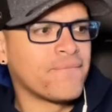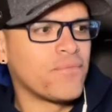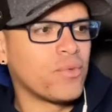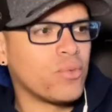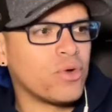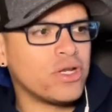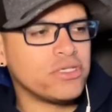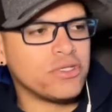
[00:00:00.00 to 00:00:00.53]

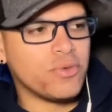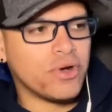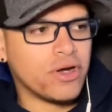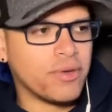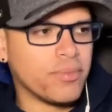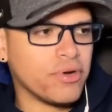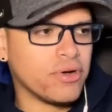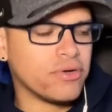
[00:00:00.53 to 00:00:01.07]
What is he wearing,
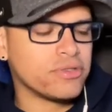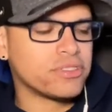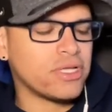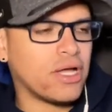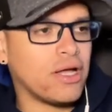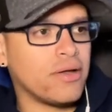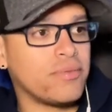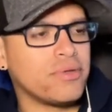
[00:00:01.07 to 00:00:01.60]
bro?
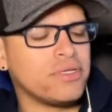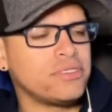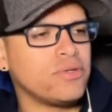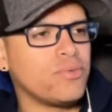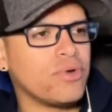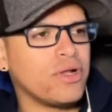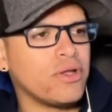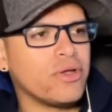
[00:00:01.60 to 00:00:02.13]
Stop. Is he
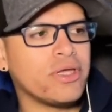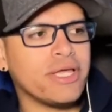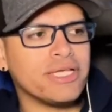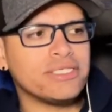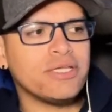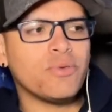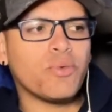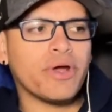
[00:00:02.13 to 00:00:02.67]
really? Is
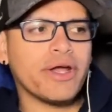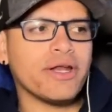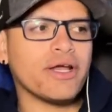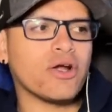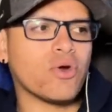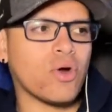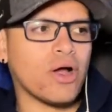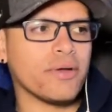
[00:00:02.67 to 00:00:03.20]
he wearing a
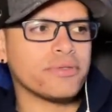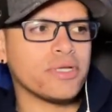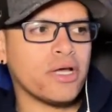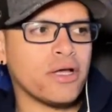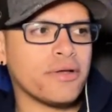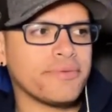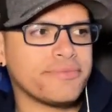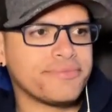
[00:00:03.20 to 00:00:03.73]
crop
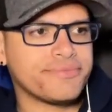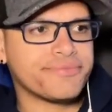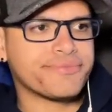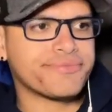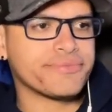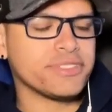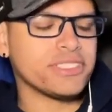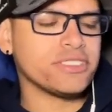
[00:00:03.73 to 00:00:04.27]
top?
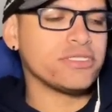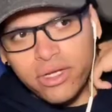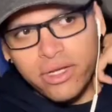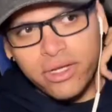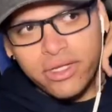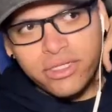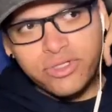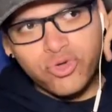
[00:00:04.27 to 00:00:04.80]

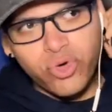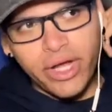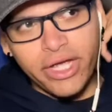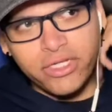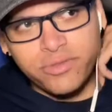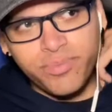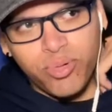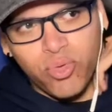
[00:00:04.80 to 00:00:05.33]

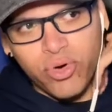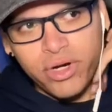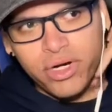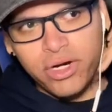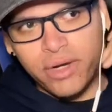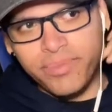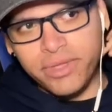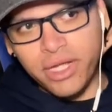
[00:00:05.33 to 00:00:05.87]
Transported
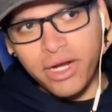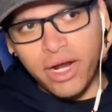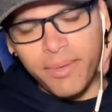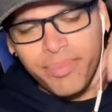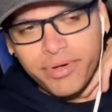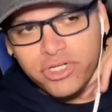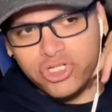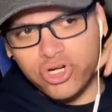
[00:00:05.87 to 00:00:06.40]
up there? I'm
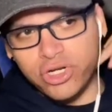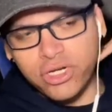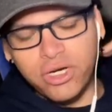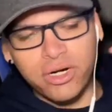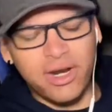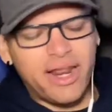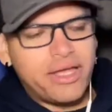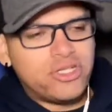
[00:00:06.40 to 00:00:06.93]
pretty sure he could
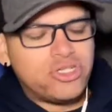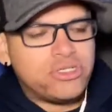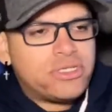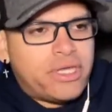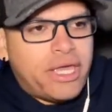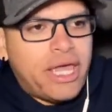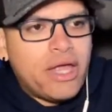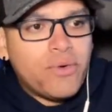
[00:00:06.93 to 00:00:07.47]
have like just
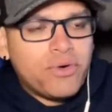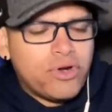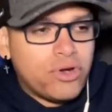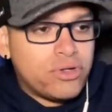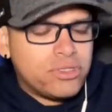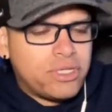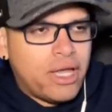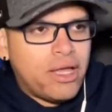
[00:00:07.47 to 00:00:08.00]
carried her
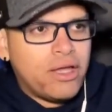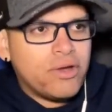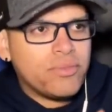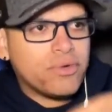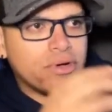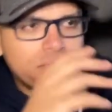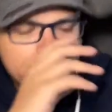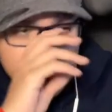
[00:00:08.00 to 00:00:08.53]
down,
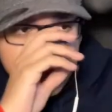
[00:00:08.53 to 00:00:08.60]
bro.